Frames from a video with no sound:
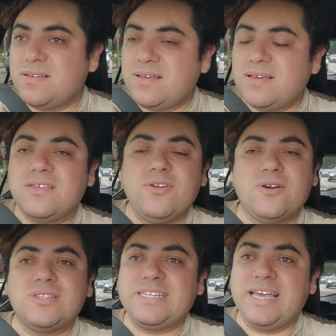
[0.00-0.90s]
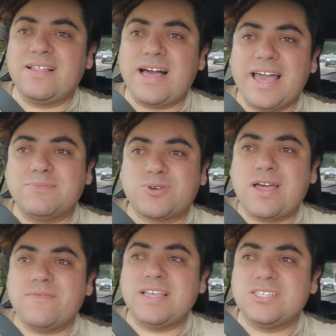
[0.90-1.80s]
you know the deal. I am
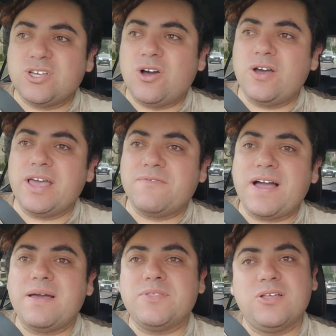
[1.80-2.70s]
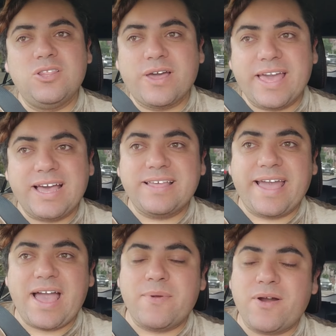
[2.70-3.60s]
driving, so if I am not looking at the
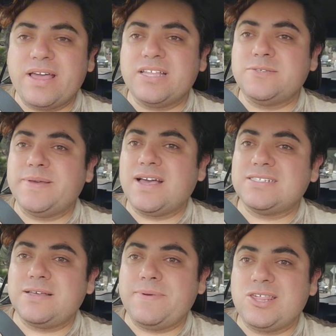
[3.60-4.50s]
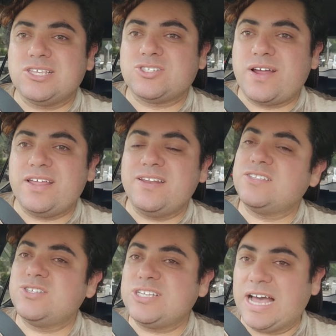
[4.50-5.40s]
camera, it's because a bitch is trying
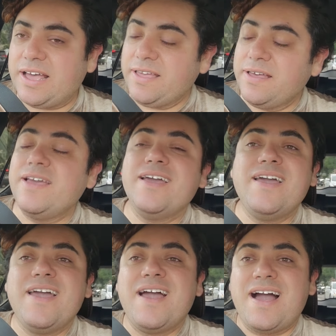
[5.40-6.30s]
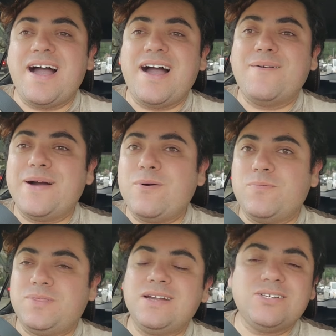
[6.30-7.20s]
not to die. Uh,
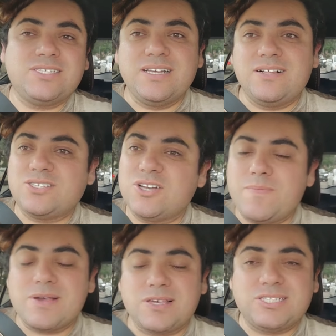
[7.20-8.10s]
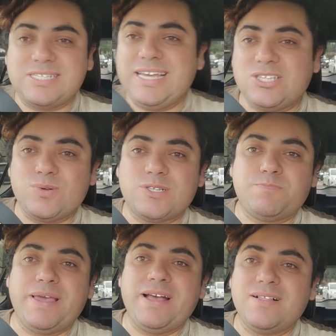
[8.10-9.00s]
but there's still so much tea to
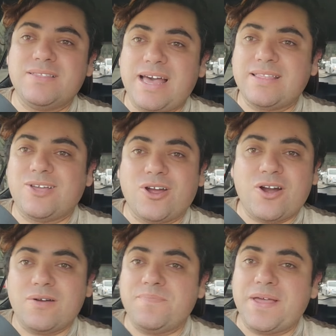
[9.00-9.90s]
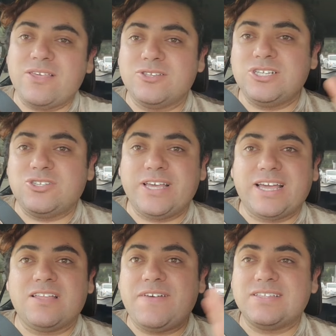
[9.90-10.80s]
spill that, girl, I just need to take
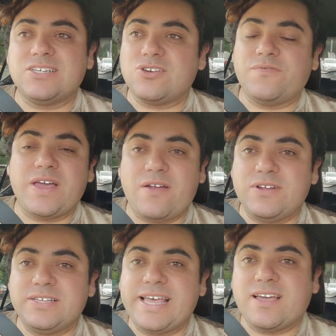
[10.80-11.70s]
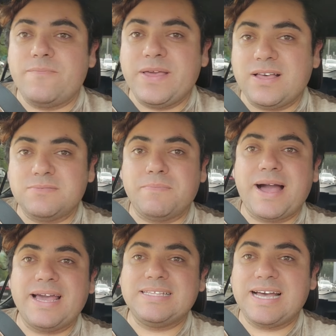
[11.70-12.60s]
advantage of every second because
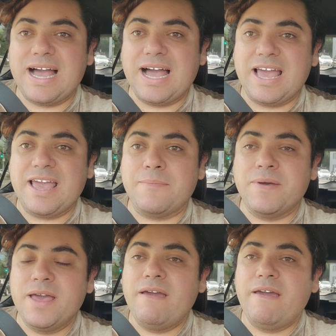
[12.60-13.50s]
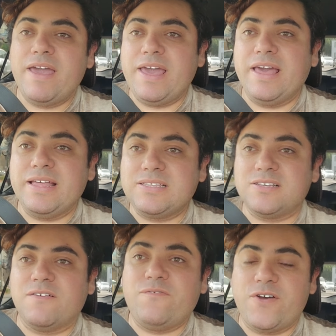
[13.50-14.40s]
my time is
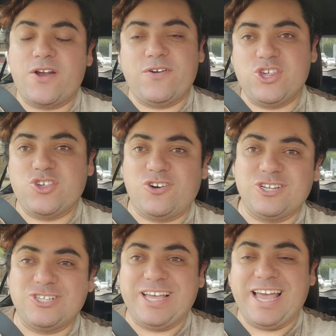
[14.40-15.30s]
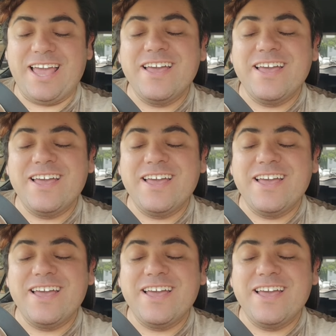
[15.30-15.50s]
very short today.